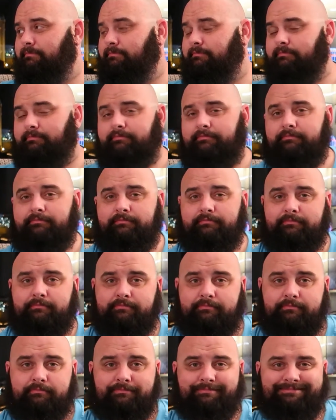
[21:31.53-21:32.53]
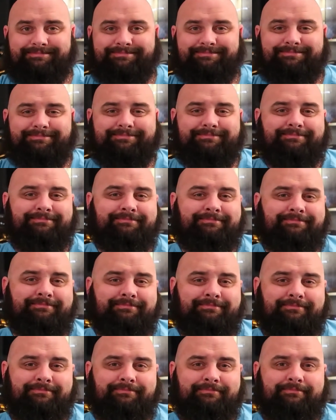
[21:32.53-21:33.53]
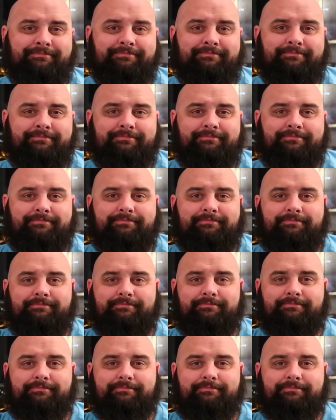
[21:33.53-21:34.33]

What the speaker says: The person shown says nothing.